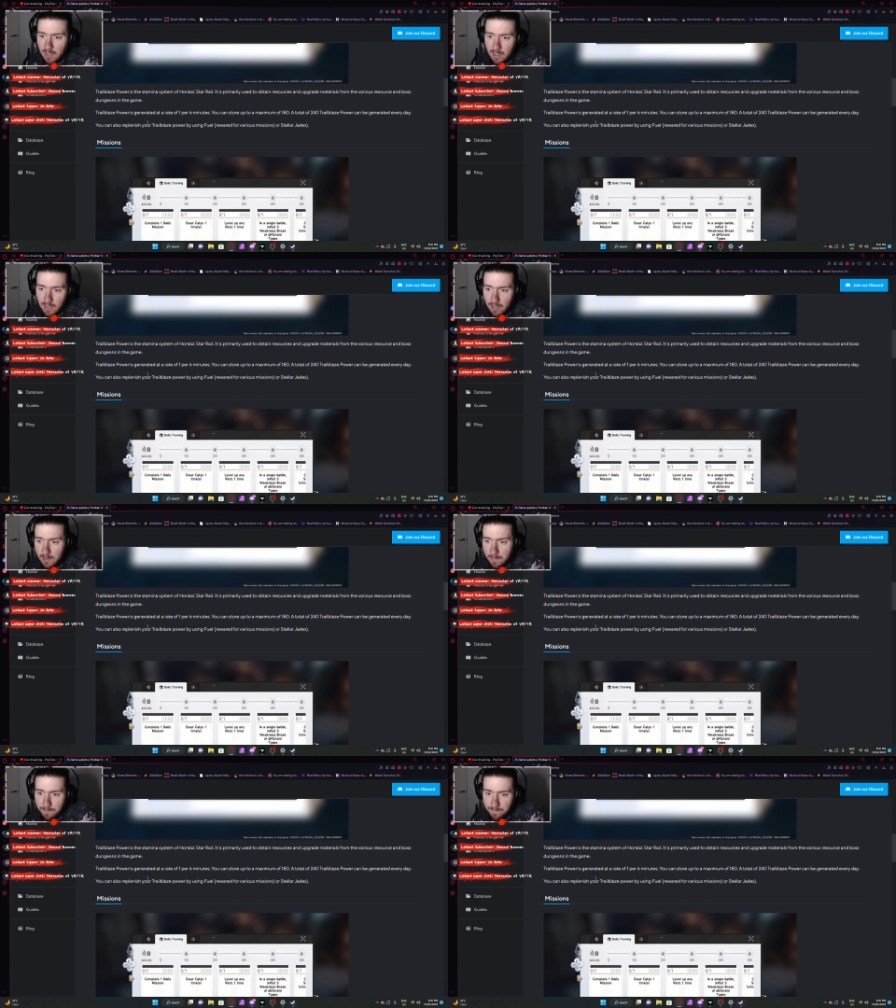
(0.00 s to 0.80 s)

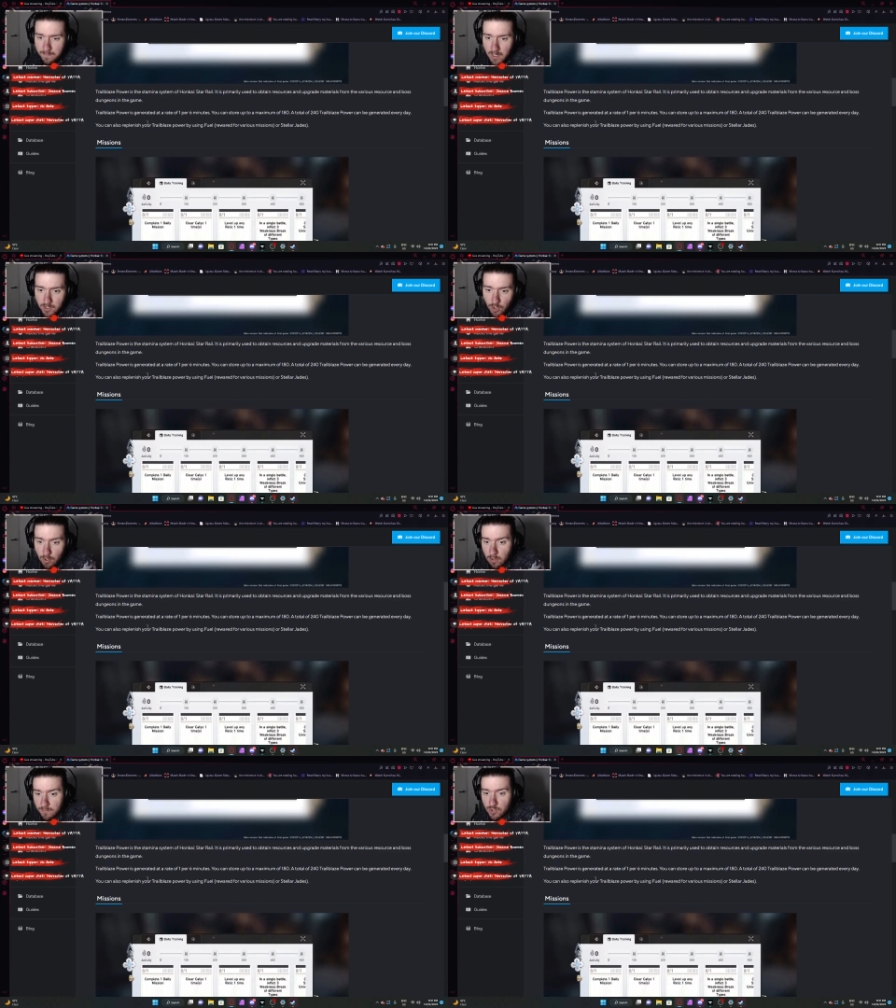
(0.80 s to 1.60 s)
Um, a
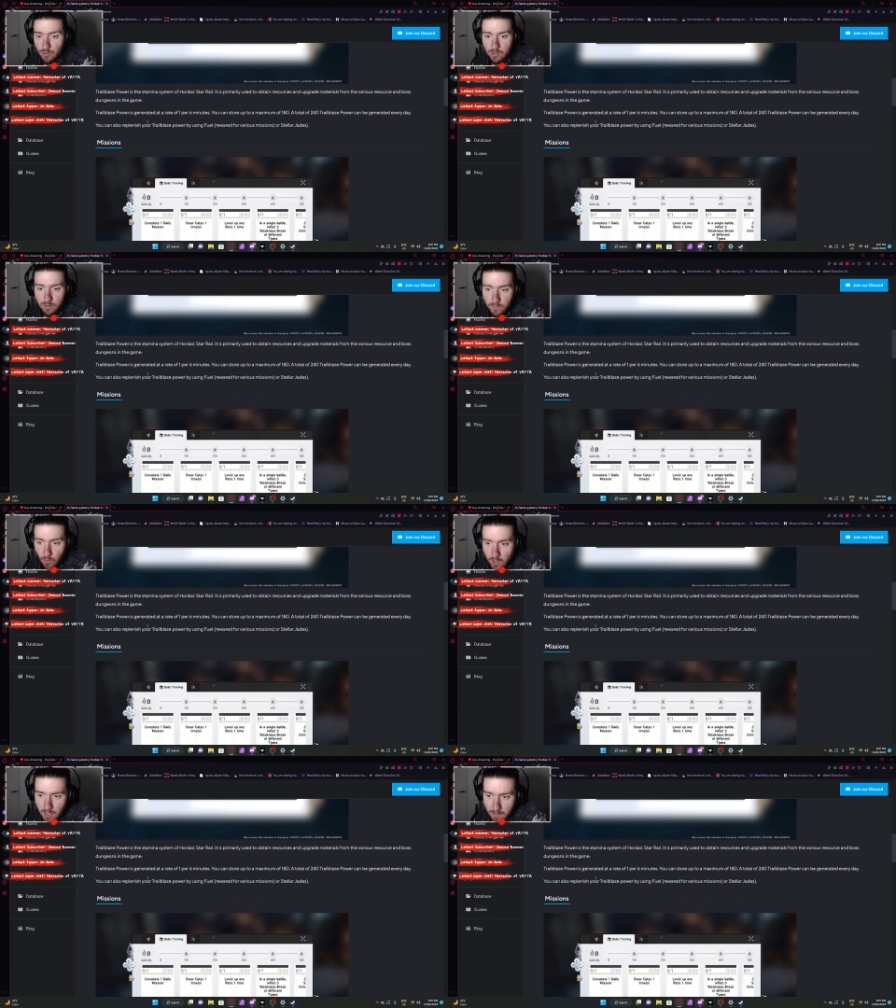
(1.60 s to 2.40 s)
total of
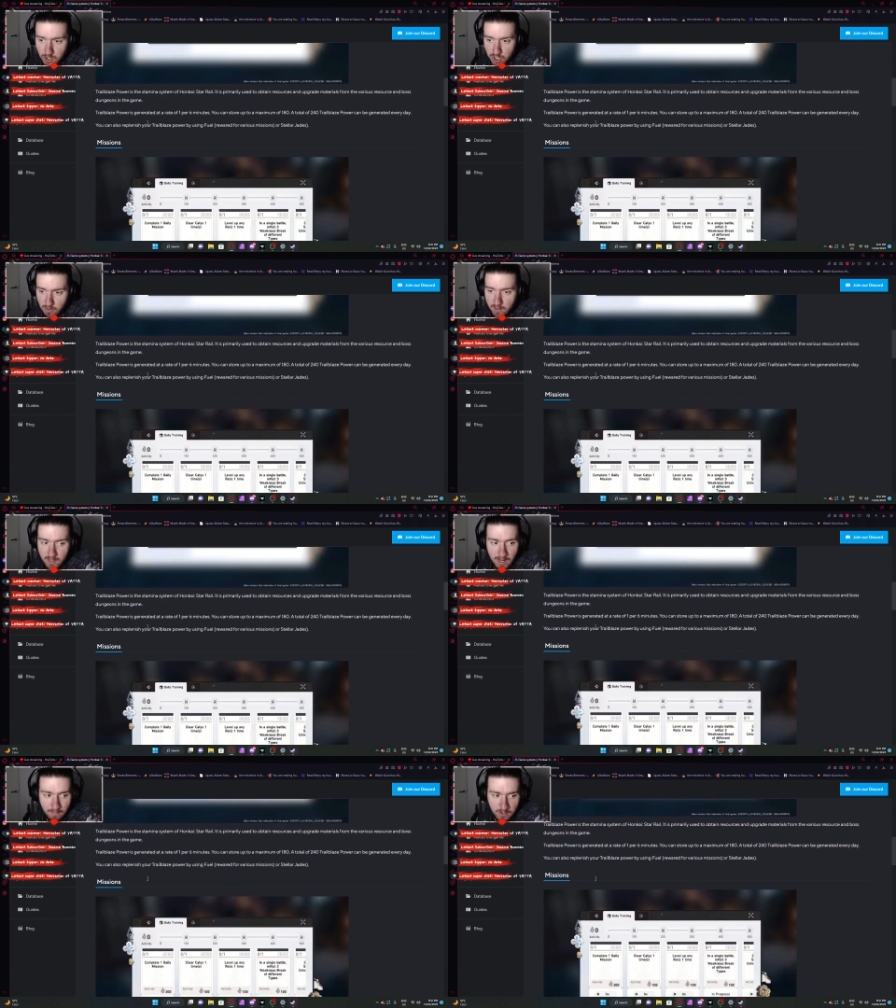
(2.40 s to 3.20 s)
240 can be
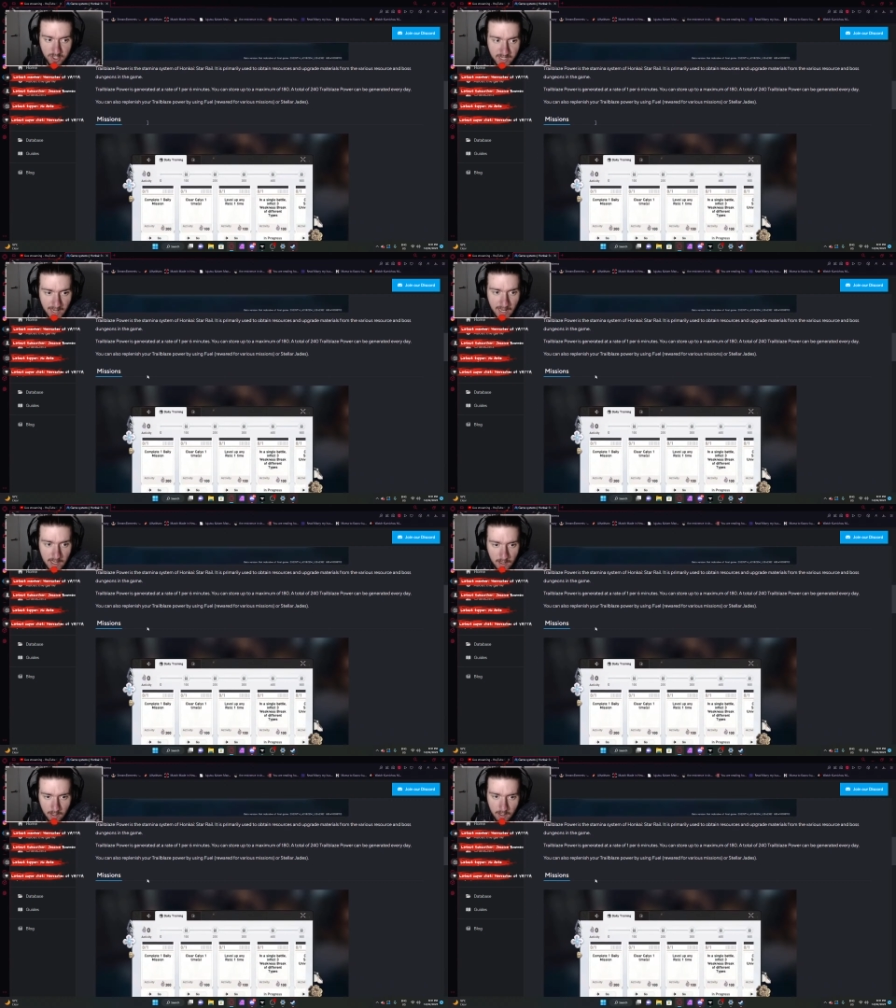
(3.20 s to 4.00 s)
generated every
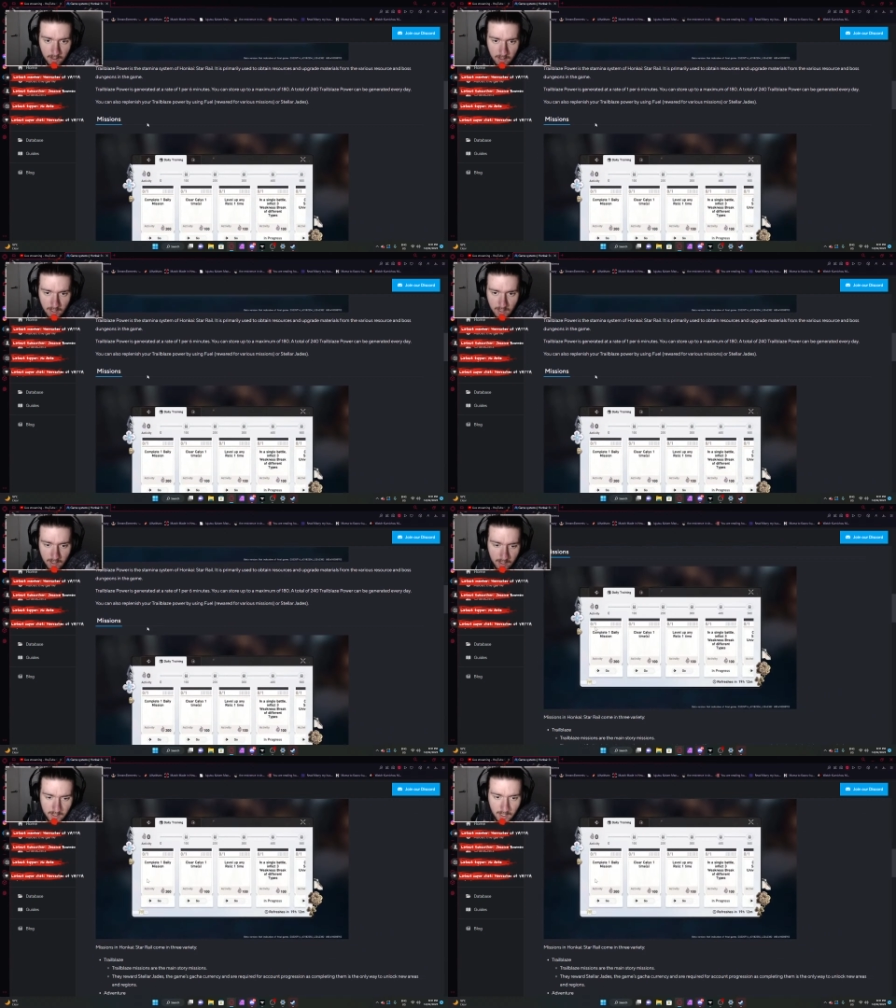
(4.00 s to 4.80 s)
day, yada,
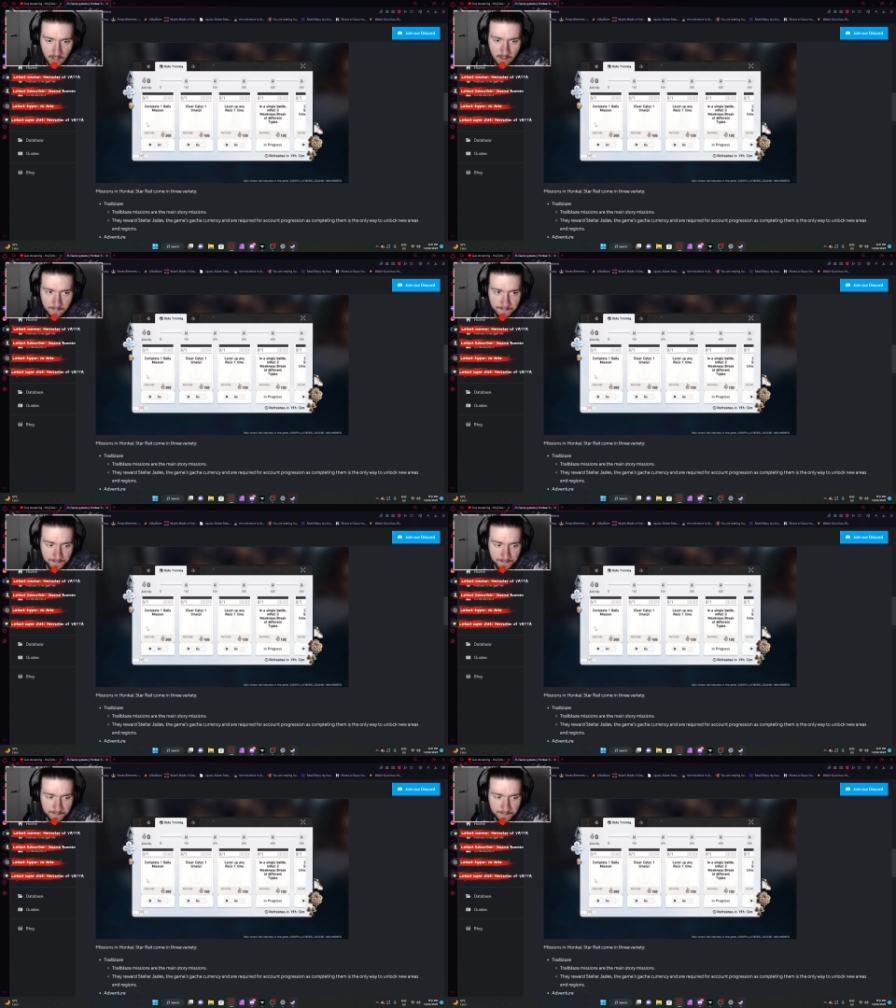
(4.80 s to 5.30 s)
yada, yada.